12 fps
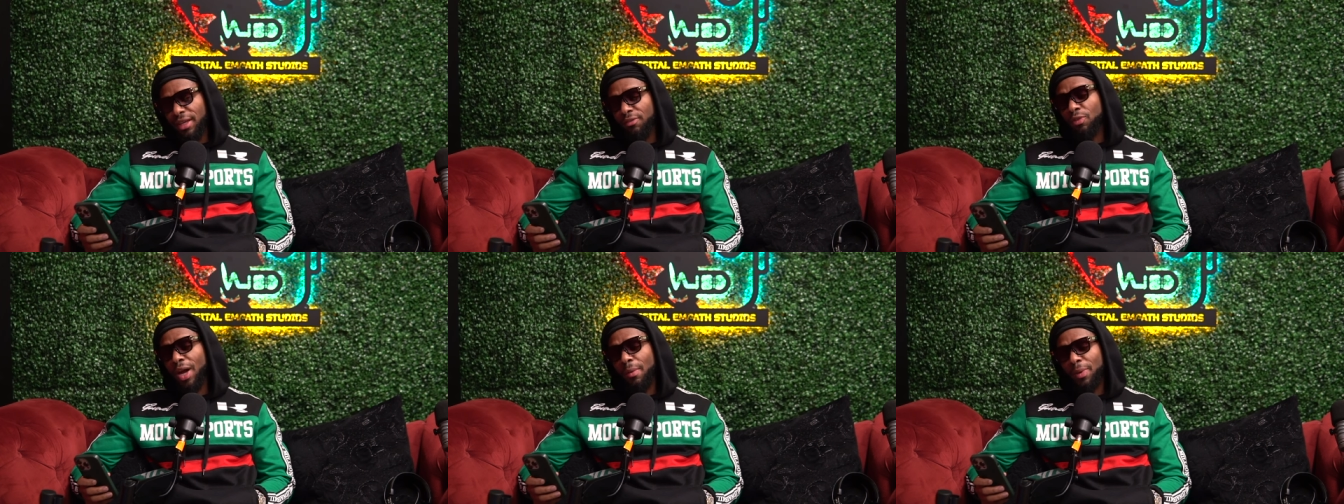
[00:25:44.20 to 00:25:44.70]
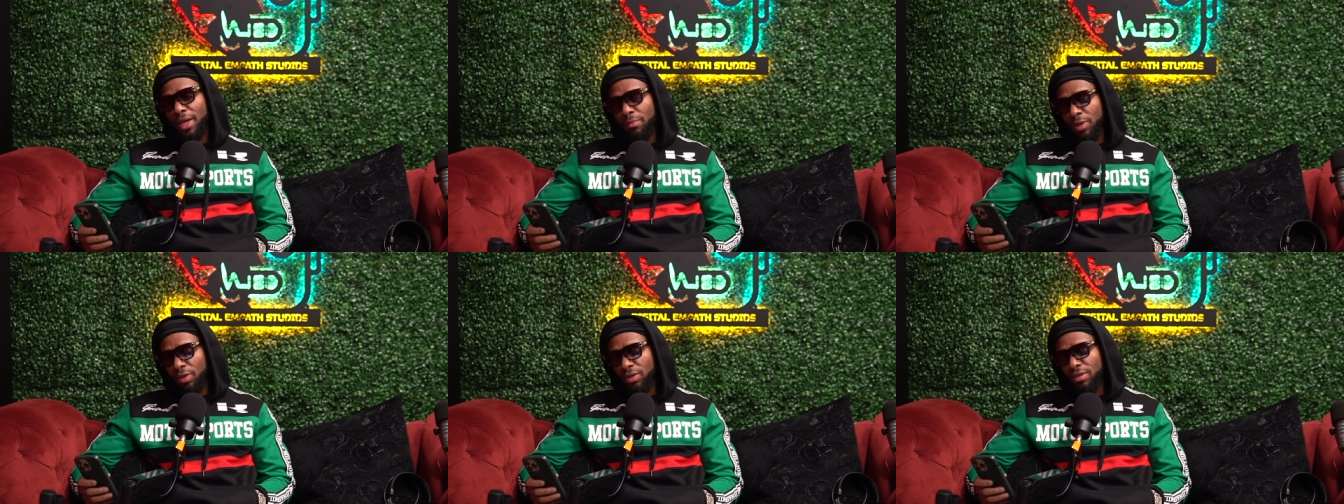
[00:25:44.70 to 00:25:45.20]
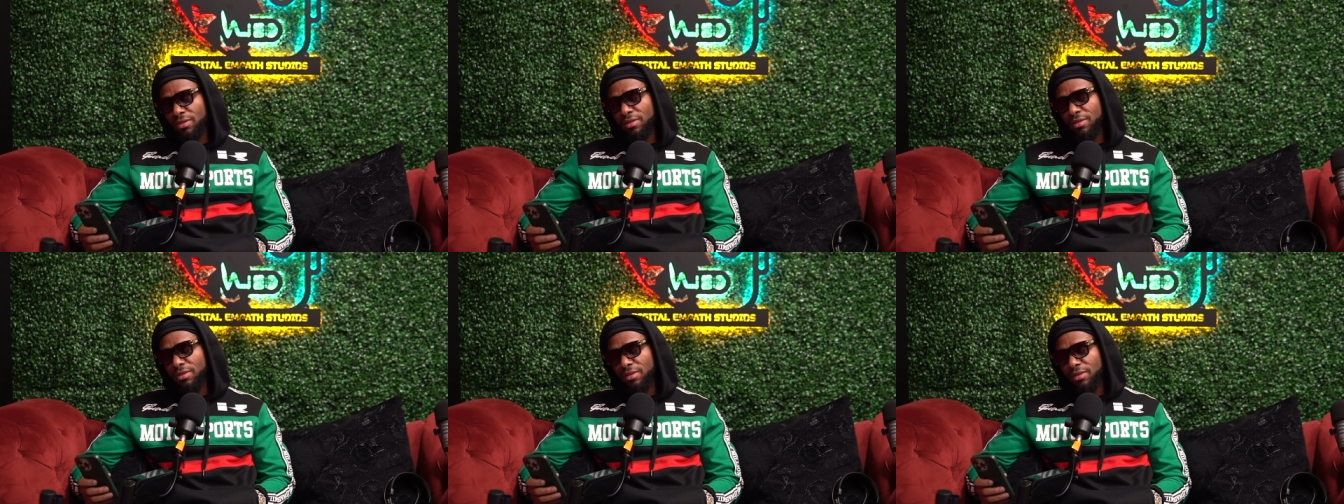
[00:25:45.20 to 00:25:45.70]
if you got paid
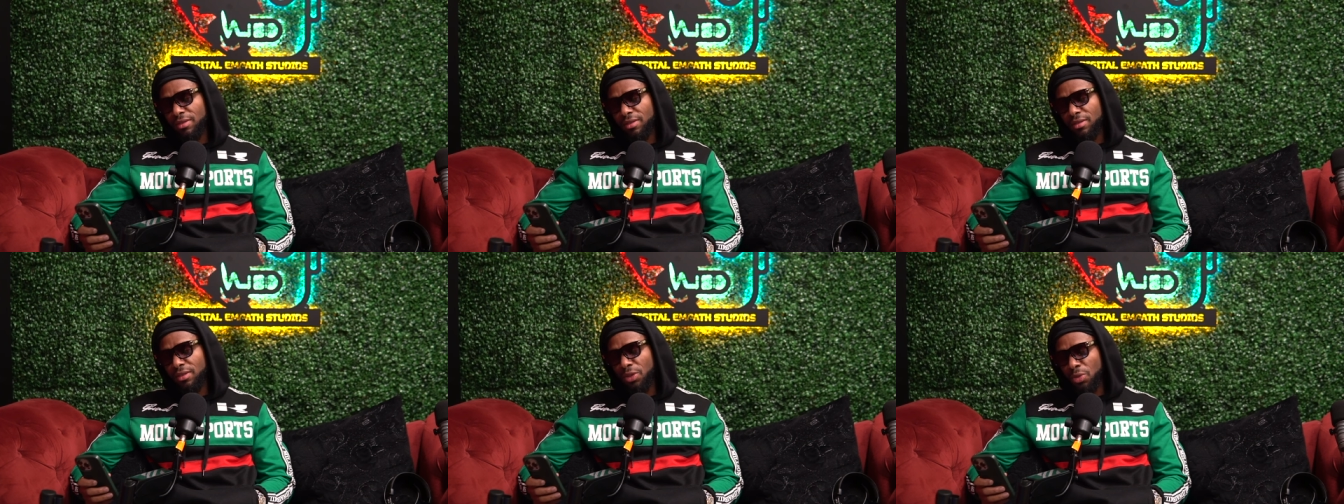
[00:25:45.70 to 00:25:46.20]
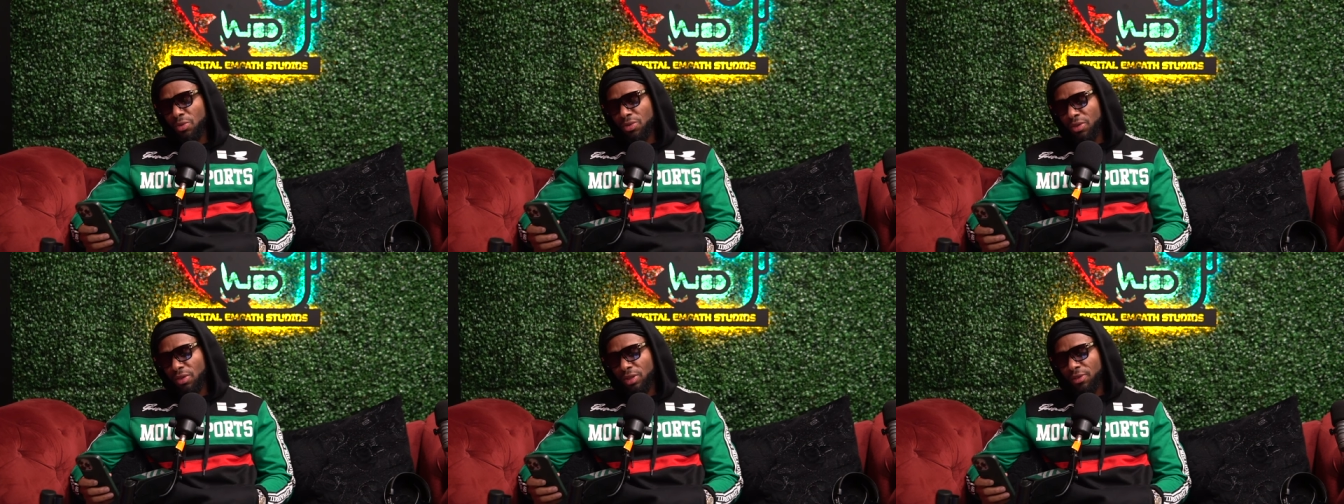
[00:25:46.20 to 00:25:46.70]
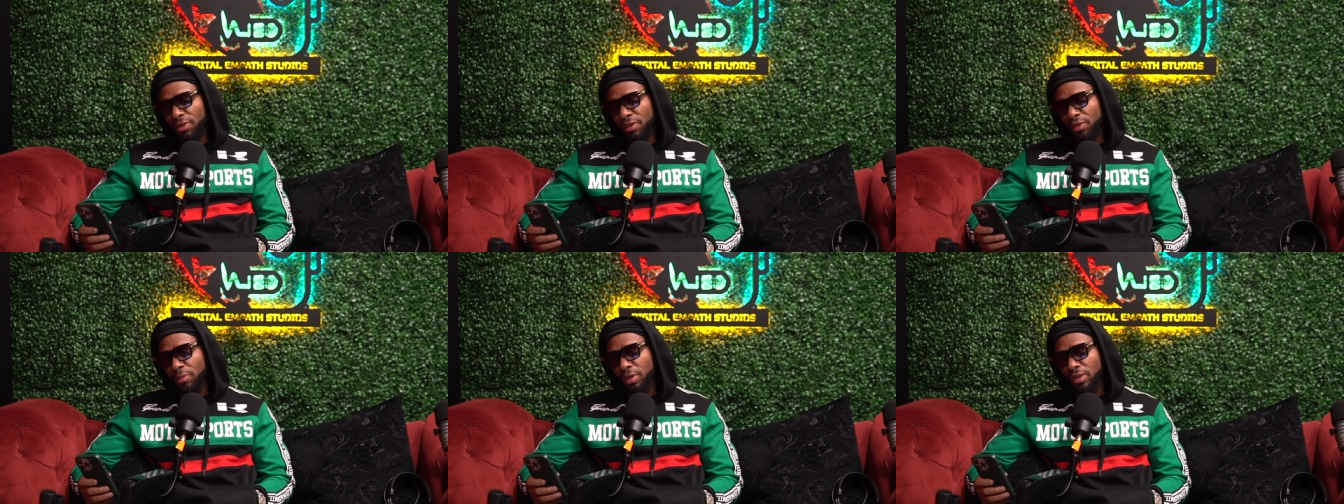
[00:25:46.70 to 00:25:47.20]
millions? News on OnlyFans
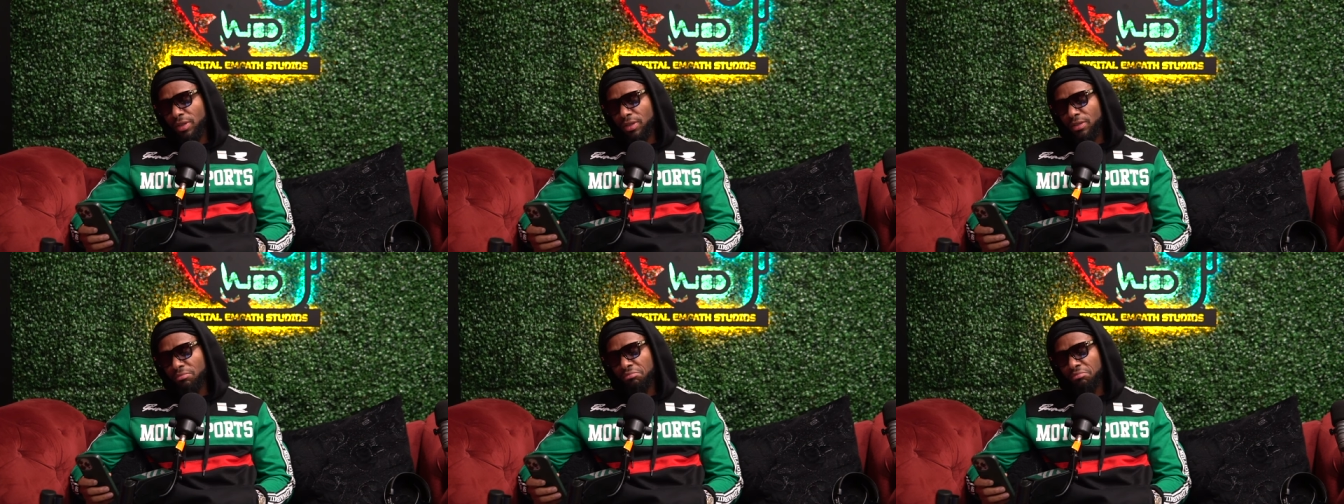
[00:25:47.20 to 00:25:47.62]
for millions?